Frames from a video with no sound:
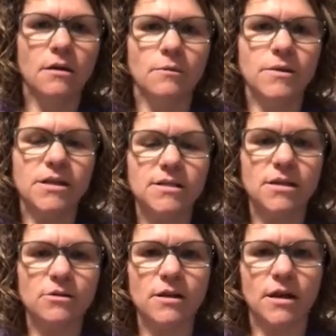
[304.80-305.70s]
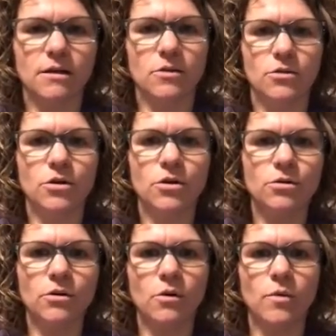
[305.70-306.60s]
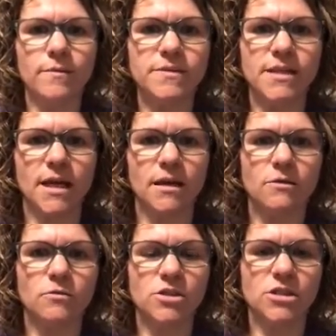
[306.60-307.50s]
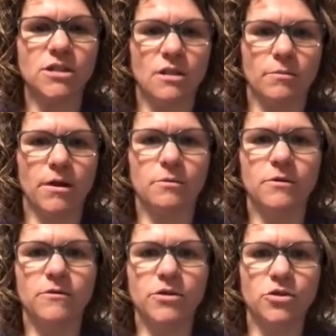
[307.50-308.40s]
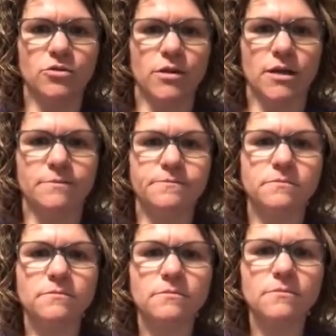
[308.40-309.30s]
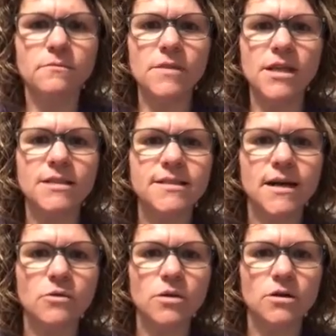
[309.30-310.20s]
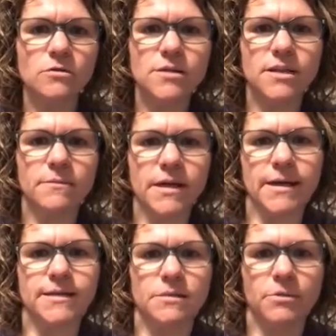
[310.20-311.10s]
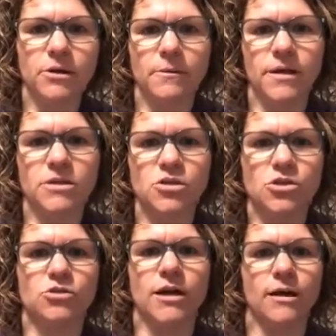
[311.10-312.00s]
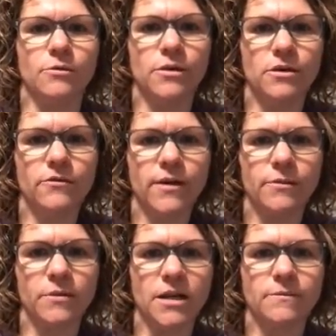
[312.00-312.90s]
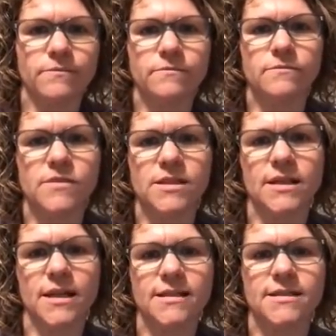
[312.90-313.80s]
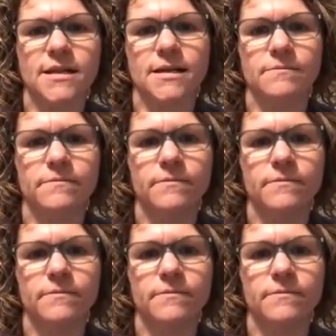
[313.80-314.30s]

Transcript: But until then, you can go to our website, which is at the bottom of our screen, and download some experiments to try out with your family. See you next time.